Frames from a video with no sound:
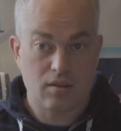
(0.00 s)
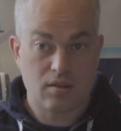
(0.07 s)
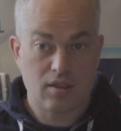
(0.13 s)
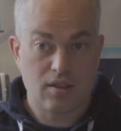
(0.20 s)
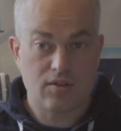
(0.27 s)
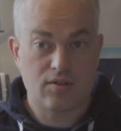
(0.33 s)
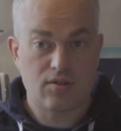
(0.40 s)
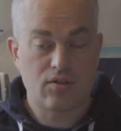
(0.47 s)

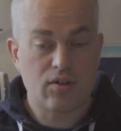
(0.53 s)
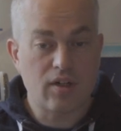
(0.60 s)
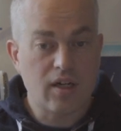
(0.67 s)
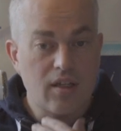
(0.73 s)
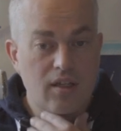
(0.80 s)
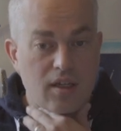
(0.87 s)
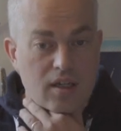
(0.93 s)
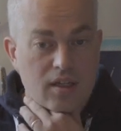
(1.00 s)
Let's try
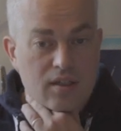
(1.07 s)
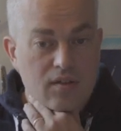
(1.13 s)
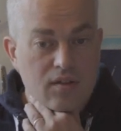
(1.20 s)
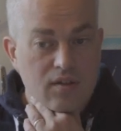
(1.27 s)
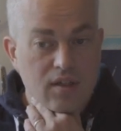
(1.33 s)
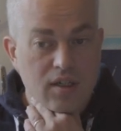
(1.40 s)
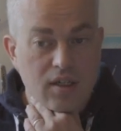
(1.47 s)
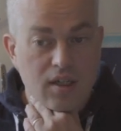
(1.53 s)

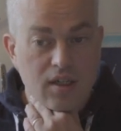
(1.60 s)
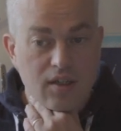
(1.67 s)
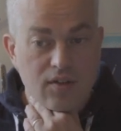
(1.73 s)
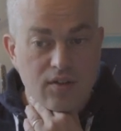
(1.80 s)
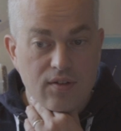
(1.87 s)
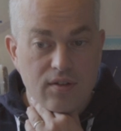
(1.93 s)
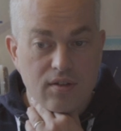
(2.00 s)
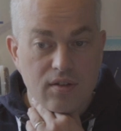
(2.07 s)
that, I
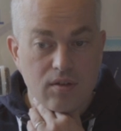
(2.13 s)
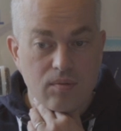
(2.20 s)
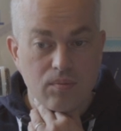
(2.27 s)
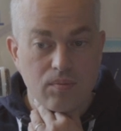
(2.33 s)
guess.